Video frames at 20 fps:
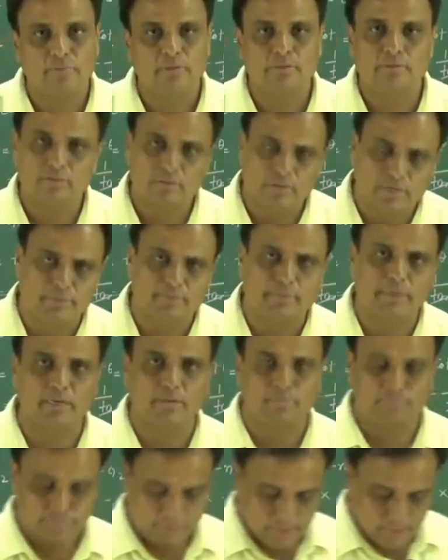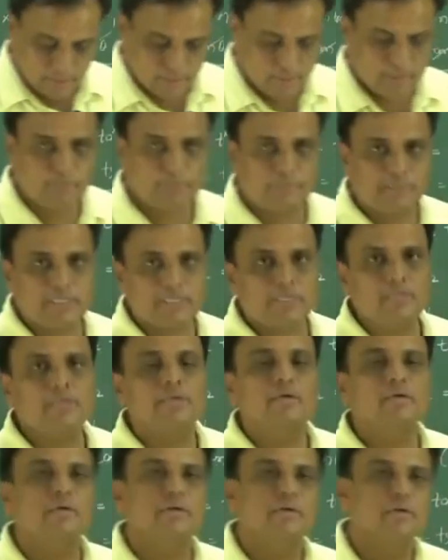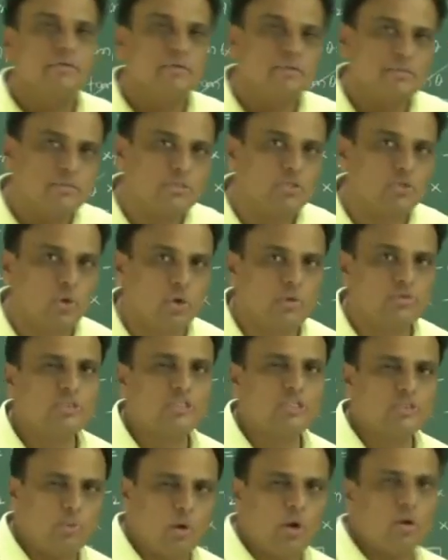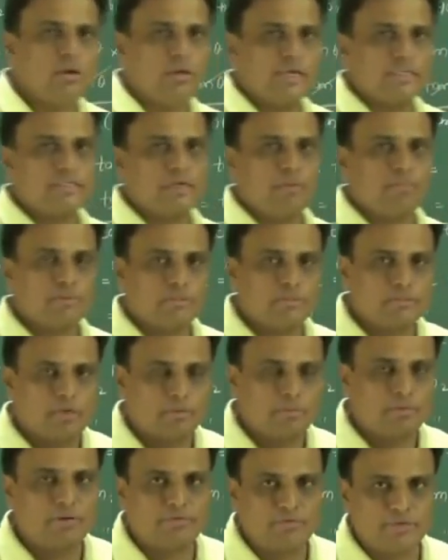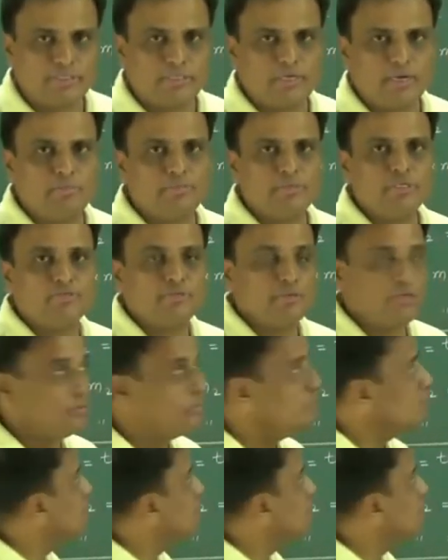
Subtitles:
So let me just solve a small example, couple of examples for you.